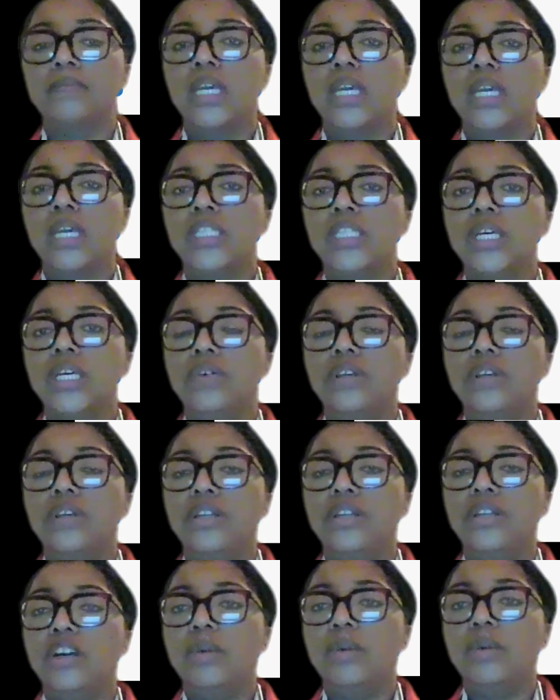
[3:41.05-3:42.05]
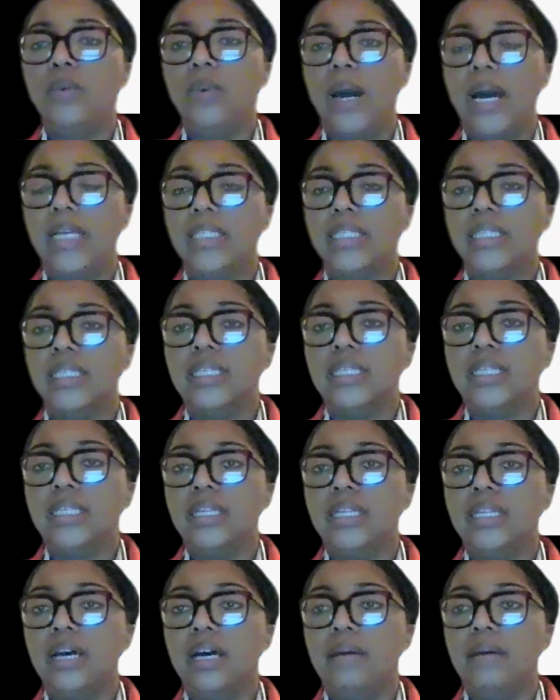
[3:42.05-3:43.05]
So the Durbin-Watson
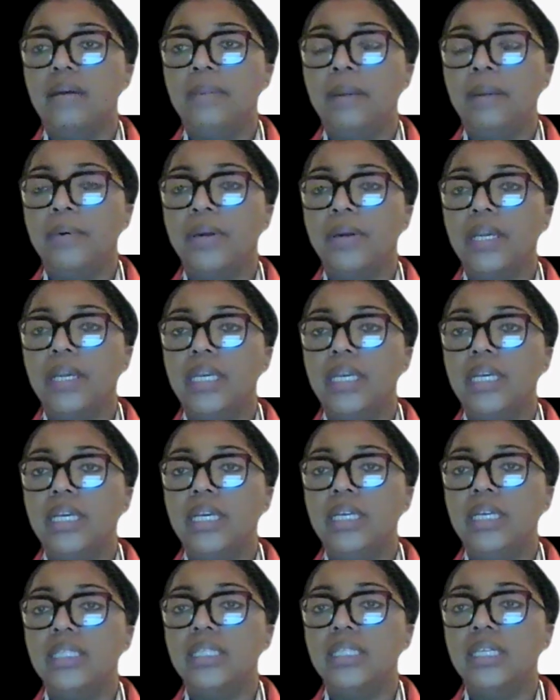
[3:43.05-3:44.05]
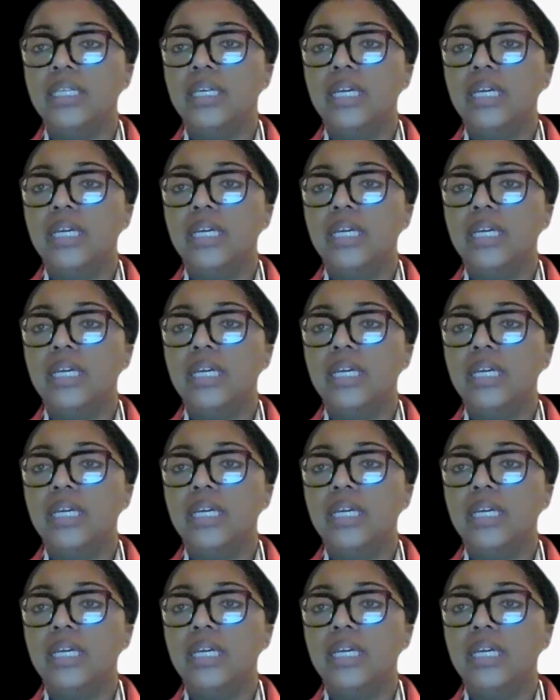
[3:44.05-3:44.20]
number is